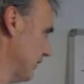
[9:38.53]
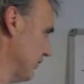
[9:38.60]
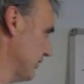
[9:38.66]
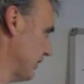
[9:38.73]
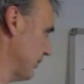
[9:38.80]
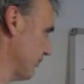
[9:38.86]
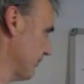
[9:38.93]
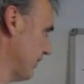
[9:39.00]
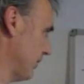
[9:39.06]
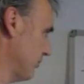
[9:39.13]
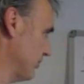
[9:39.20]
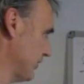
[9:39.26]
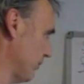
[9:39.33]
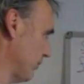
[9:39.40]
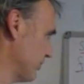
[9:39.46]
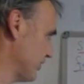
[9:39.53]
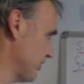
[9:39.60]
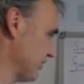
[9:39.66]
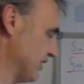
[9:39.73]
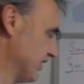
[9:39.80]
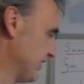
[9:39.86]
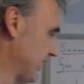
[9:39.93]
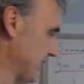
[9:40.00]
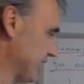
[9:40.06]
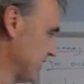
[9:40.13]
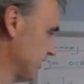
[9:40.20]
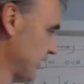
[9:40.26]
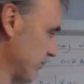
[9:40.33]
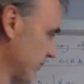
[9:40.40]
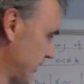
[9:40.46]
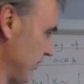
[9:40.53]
Sometimes some students take some